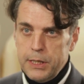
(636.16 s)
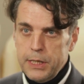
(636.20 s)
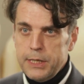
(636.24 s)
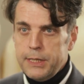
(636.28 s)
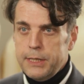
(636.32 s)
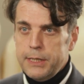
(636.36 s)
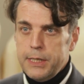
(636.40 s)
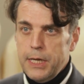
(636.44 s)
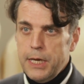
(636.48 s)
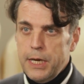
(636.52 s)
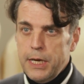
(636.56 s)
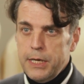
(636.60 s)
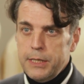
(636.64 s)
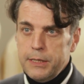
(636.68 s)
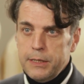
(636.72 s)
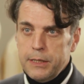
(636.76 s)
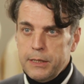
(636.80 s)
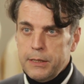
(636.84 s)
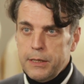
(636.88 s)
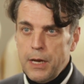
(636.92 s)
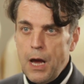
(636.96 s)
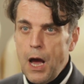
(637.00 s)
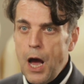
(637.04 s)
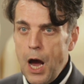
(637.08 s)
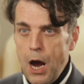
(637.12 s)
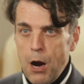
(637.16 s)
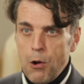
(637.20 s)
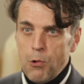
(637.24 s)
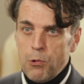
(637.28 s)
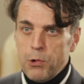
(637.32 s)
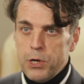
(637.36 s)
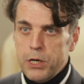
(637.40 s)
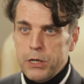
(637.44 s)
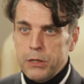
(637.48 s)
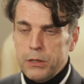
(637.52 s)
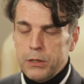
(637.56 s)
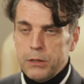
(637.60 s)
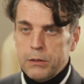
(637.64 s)
these days, in
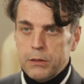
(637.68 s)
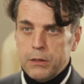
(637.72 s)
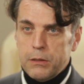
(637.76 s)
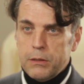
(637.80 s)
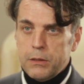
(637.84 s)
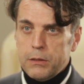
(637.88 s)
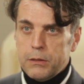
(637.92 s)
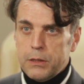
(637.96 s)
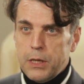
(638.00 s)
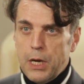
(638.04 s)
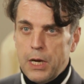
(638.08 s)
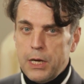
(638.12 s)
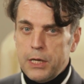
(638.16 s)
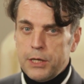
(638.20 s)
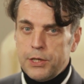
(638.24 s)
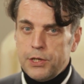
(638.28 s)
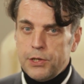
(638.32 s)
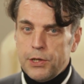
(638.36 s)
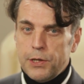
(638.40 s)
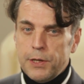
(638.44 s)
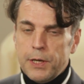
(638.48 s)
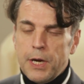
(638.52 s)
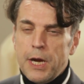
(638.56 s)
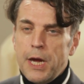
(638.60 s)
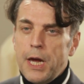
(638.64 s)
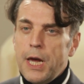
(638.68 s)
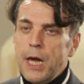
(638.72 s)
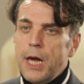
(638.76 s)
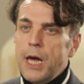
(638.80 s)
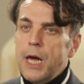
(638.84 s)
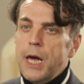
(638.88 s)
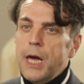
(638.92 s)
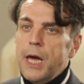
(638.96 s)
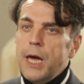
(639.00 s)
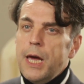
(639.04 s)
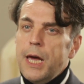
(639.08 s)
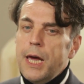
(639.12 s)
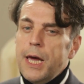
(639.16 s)
our culture,
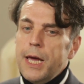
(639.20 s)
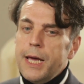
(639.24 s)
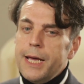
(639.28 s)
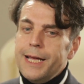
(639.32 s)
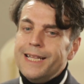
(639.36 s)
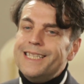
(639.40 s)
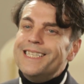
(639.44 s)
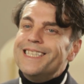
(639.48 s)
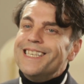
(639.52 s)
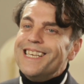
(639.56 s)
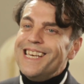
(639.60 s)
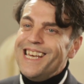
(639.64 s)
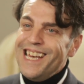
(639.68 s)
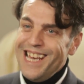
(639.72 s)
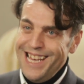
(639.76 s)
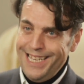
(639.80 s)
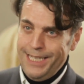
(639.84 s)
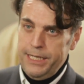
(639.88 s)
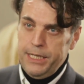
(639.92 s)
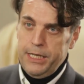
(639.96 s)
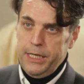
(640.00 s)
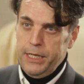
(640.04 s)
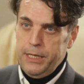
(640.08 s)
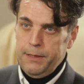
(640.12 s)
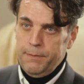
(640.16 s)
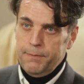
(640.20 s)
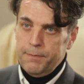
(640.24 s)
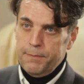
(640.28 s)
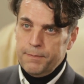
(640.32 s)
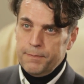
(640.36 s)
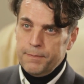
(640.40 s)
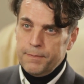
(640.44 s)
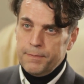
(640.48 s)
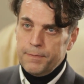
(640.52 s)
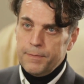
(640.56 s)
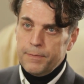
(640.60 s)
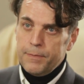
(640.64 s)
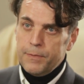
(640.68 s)
it's easy
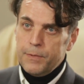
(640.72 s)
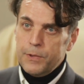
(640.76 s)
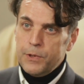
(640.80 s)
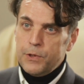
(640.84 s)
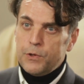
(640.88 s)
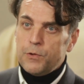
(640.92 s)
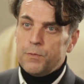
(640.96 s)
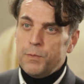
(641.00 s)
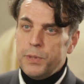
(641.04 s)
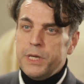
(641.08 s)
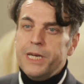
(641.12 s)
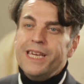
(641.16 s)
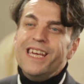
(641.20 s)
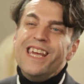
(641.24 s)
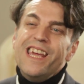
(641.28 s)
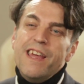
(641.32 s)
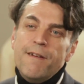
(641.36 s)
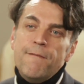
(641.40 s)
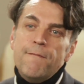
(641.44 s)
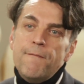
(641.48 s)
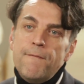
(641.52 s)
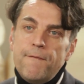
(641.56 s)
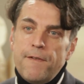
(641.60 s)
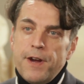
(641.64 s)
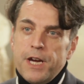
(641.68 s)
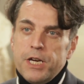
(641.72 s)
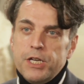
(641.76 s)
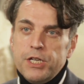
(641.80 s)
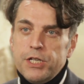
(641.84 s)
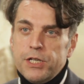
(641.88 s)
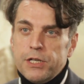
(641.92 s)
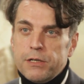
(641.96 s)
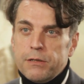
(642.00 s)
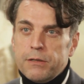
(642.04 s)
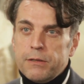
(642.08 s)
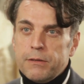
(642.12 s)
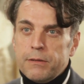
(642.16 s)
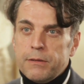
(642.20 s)
to be in
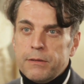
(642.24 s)
fashion.